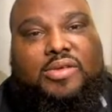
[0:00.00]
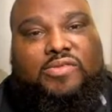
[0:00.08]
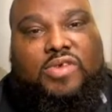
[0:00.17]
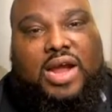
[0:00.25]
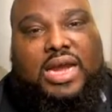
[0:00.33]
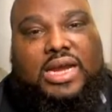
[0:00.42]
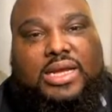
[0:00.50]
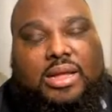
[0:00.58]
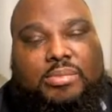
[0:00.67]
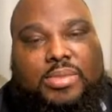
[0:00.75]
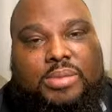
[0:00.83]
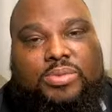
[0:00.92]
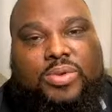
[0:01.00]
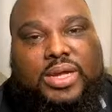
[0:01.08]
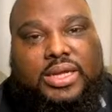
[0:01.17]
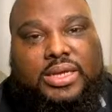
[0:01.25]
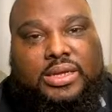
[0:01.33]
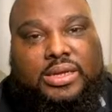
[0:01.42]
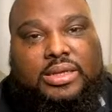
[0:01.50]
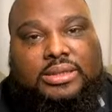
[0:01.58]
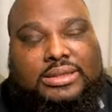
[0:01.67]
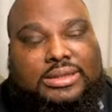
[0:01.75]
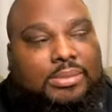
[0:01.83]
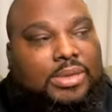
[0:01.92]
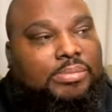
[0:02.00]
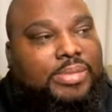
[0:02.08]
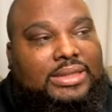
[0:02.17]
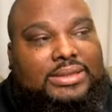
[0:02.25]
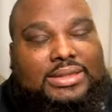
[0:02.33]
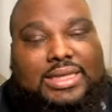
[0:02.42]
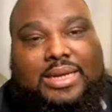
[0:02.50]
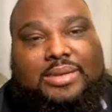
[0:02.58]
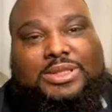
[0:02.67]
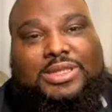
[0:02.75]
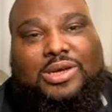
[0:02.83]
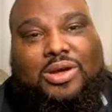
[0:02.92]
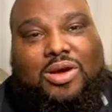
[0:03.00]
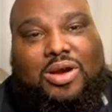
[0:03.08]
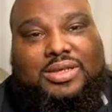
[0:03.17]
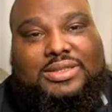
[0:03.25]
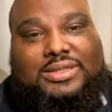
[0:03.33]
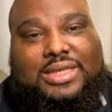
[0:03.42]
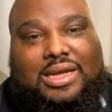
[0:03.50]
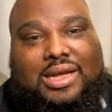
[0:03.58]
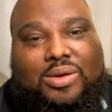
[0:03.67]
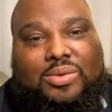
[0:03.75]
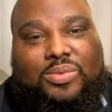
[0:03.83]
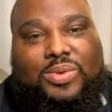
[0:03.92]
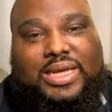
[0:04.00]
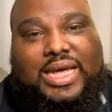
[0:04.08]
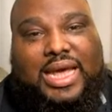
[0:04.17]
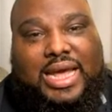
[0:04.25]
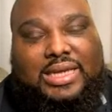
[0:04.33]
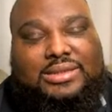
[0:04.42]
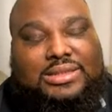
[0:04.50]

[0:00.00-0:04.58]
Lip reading: for how to come up with some of the best damn cigars we can.